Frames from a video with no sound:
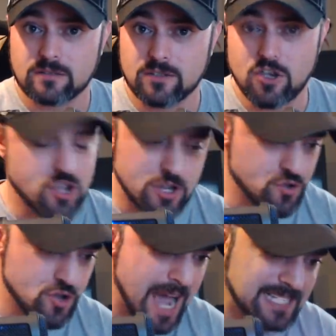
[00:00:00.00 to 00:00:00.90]

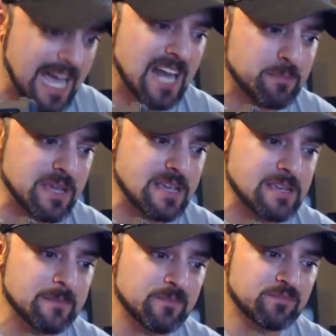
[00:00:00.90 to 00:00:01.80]
You guys got to
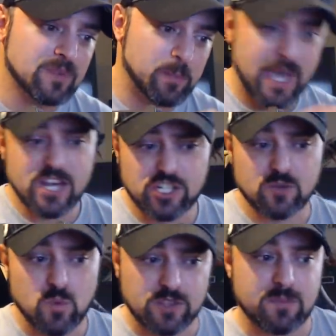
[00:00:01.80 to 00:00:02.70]
be
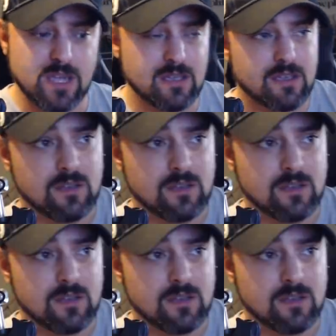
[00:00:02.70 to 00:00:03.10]
patient with me.